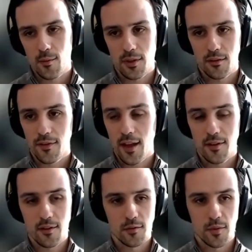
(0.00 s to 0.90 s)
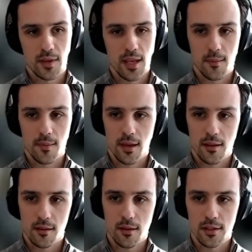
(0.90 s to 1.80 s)
within five years, we became kind
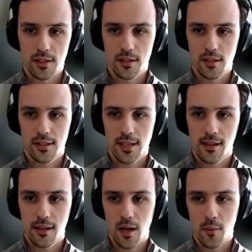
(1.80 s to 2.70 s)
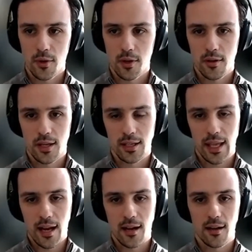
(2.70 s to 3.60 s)
of the largest satellite operator in
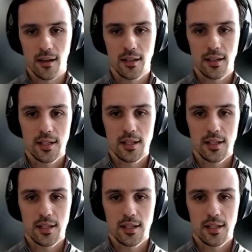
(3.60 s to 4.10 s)
Canada,